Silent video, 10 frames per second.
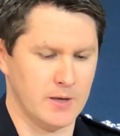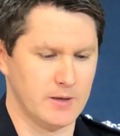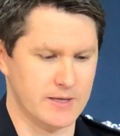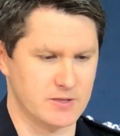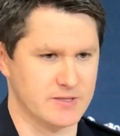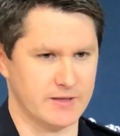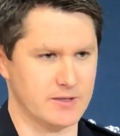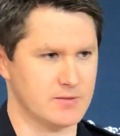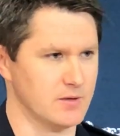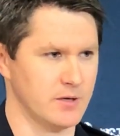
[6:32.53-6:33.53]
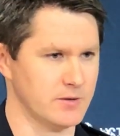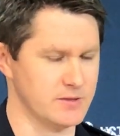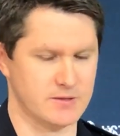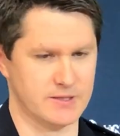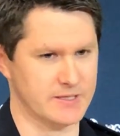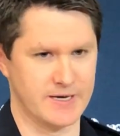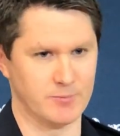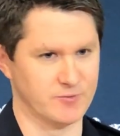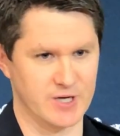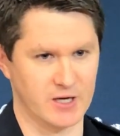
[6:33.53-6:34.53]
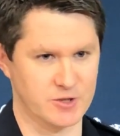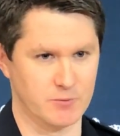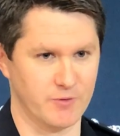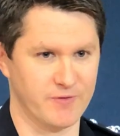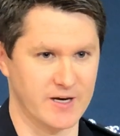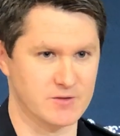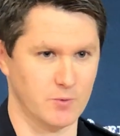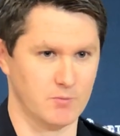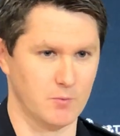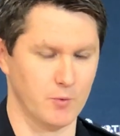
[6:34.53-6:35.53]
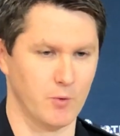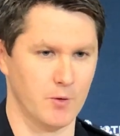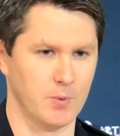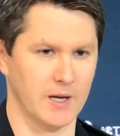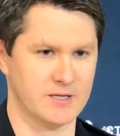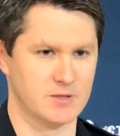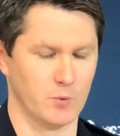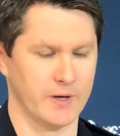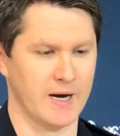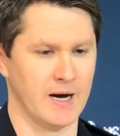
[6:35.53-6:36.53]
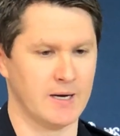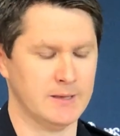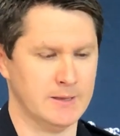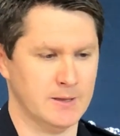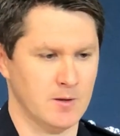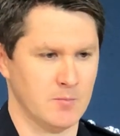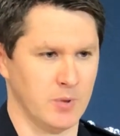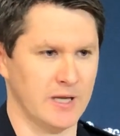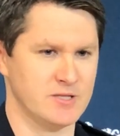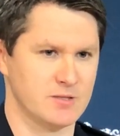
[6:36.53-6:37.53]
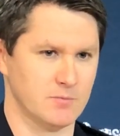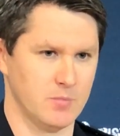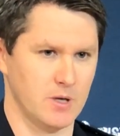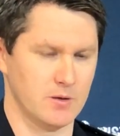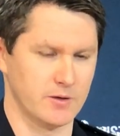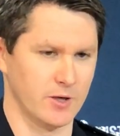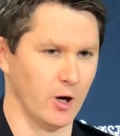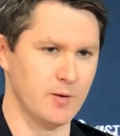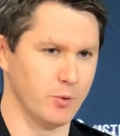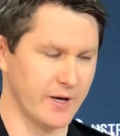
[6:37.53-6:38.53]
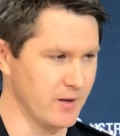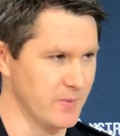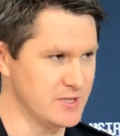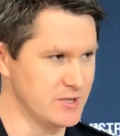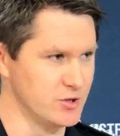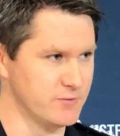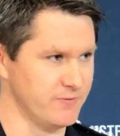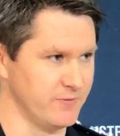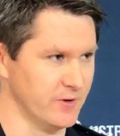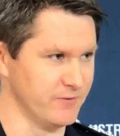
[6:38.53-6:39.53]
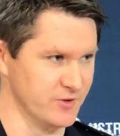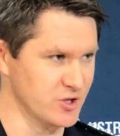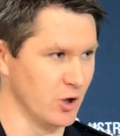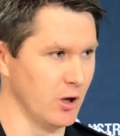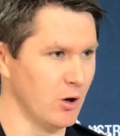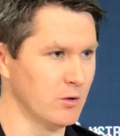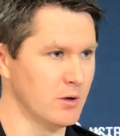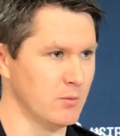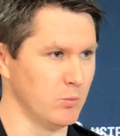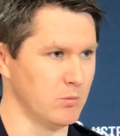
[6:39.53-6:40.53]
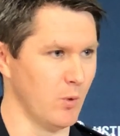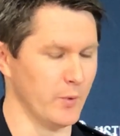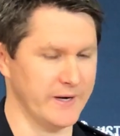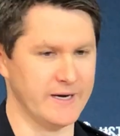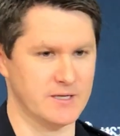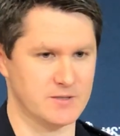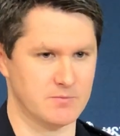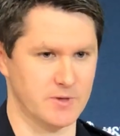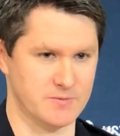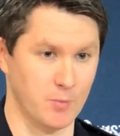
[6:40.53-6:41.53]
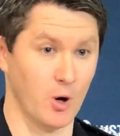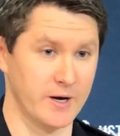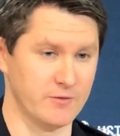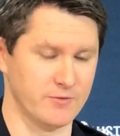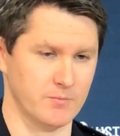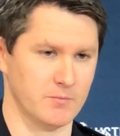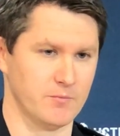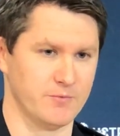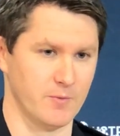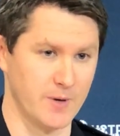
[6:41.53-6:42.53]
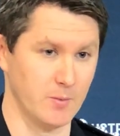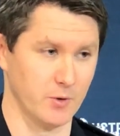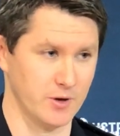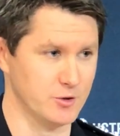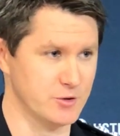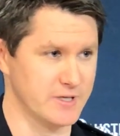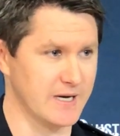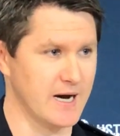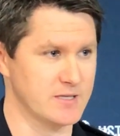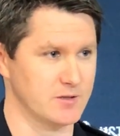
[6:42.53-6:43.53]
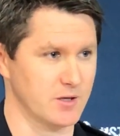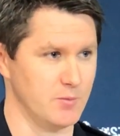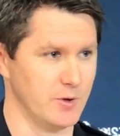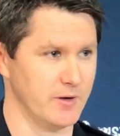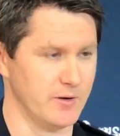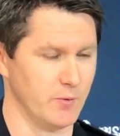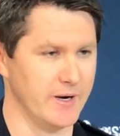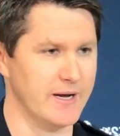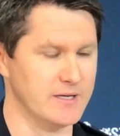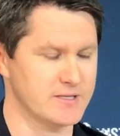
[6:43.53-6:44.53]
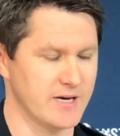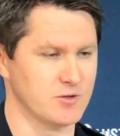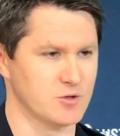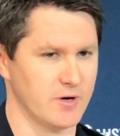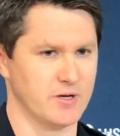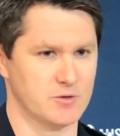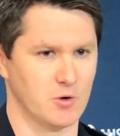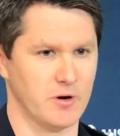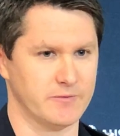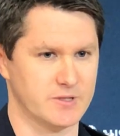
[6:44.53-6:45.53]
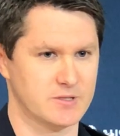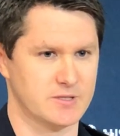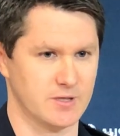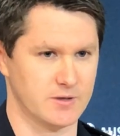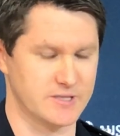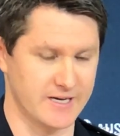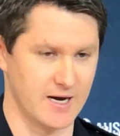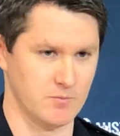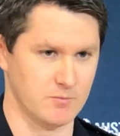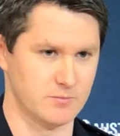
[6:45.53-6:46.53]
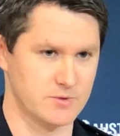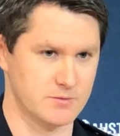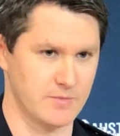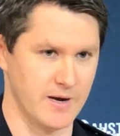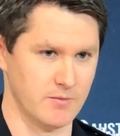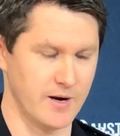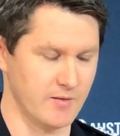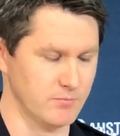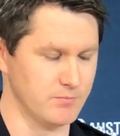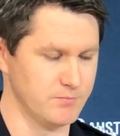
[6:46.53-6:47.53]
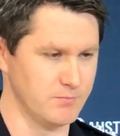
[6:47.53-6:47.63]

As I said, this is the adaptive challenge that we face with road policing. We are, police can only put out the message for so long. What we need is buy-in from people that are using cars in the community. We need South Australian drivers to come and